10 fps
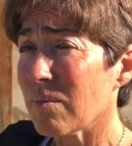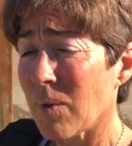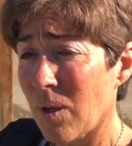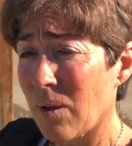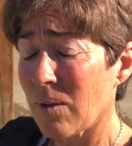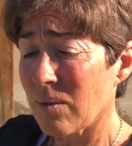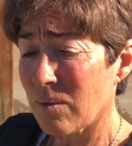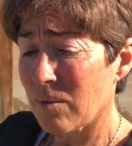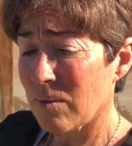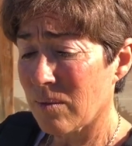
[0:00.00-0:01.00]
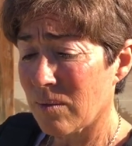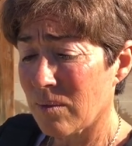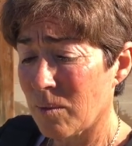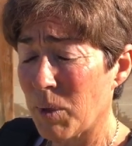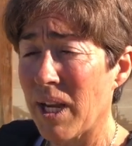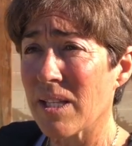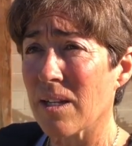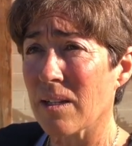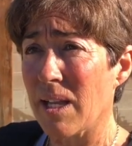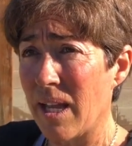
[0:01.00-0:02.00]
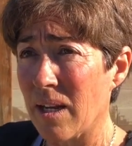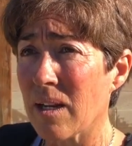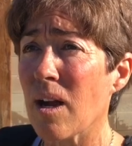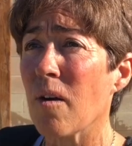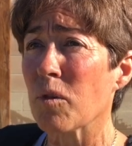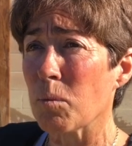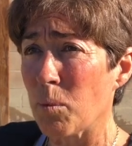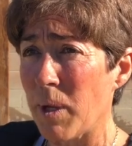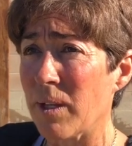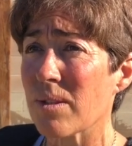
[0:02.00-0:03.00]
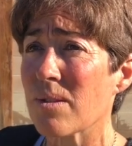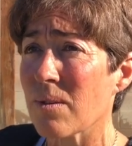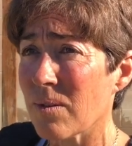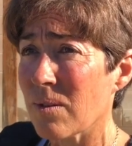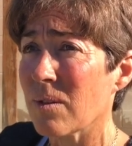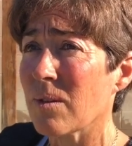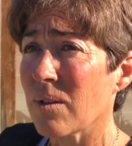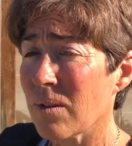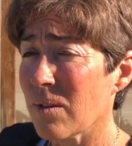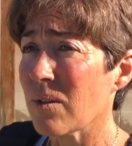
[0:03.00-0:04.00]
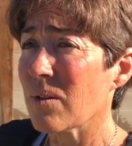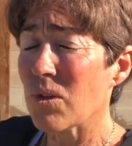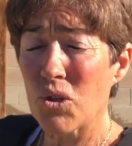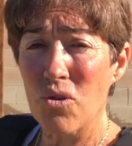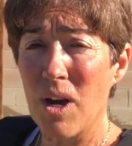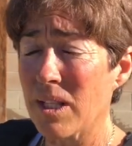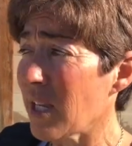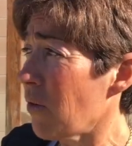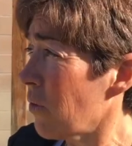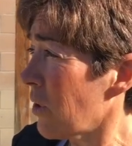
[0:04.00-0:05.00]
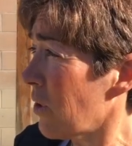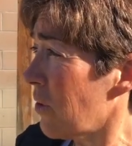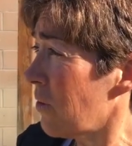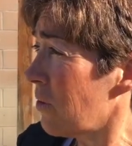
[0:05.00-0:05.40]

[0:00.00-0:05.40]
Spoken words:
Yeah, but at a comfortable pace, just striding out really good.